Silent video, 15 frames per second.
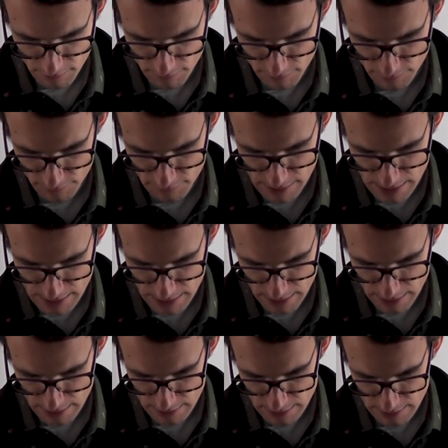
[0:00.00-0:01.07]
V
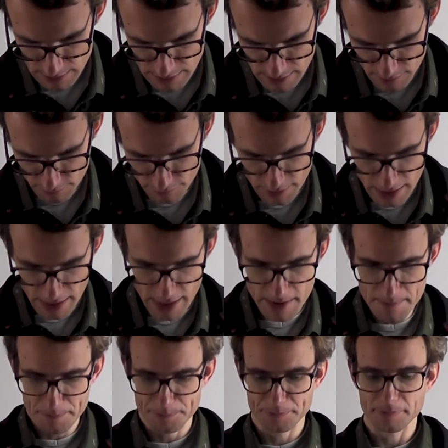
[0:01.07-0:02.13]
d
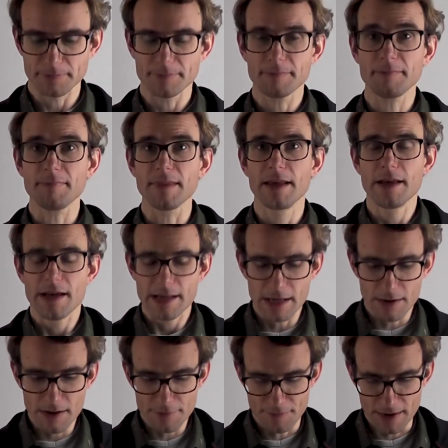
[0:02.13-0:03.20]
phi. And
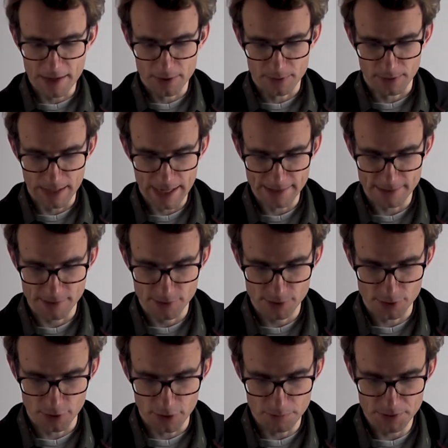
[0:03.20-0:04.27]
now if I collect
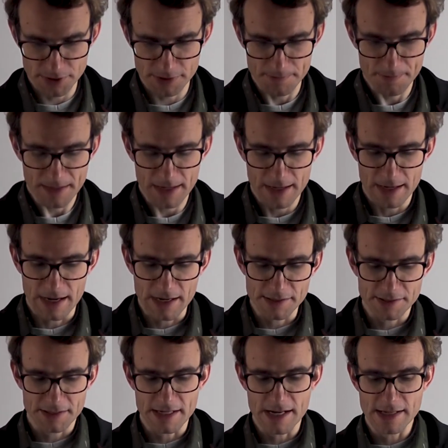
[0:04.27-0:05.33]
terms, I
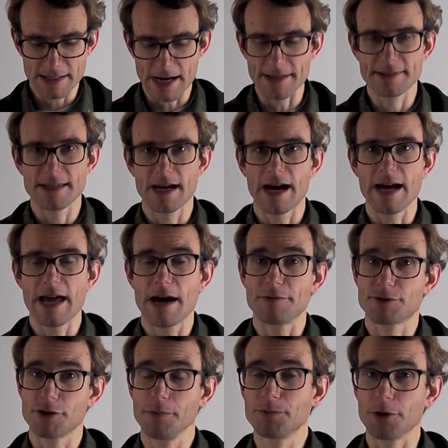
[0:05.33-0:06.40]
see that I have
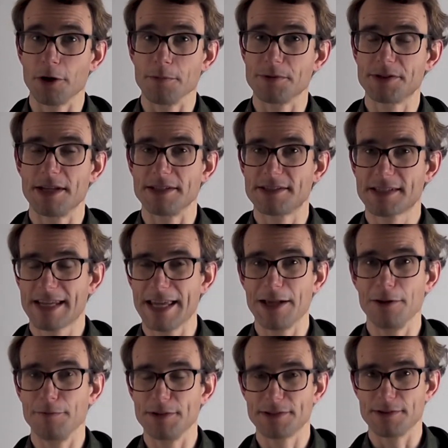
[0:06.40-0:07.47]
some terms that
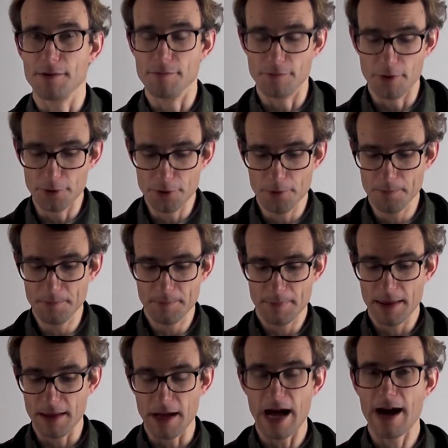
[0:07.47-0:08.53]
scale with the volume
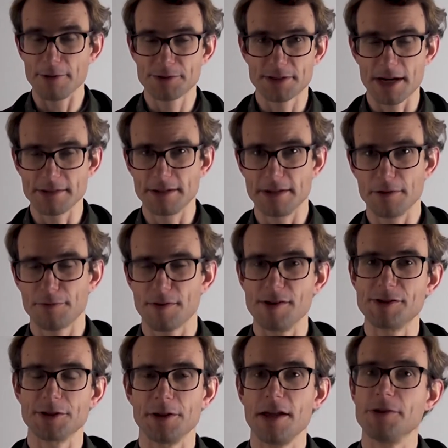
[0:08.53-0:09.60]
outside the
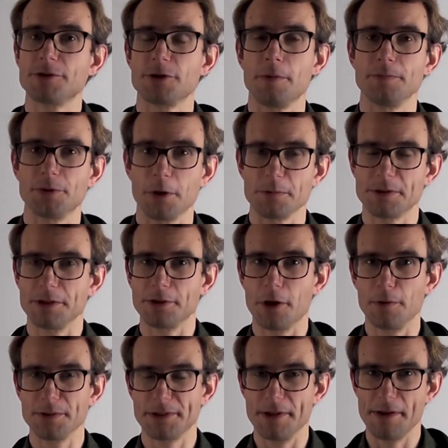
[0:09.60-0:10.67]
differential and some terms that go
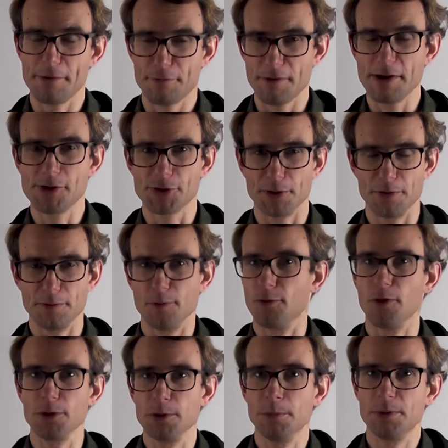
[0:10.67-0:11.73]
with the differential of the
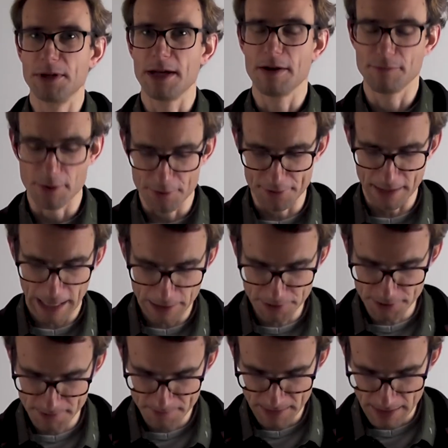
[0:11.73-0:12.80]
volume, but I have nothing
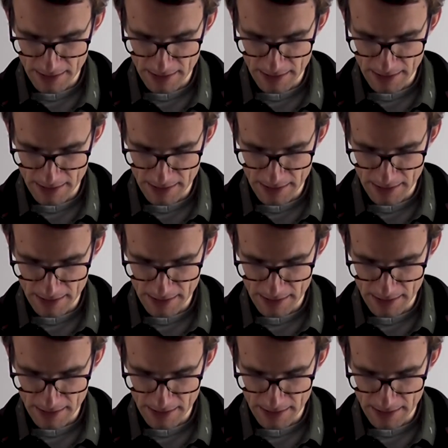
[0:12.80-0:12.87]
else.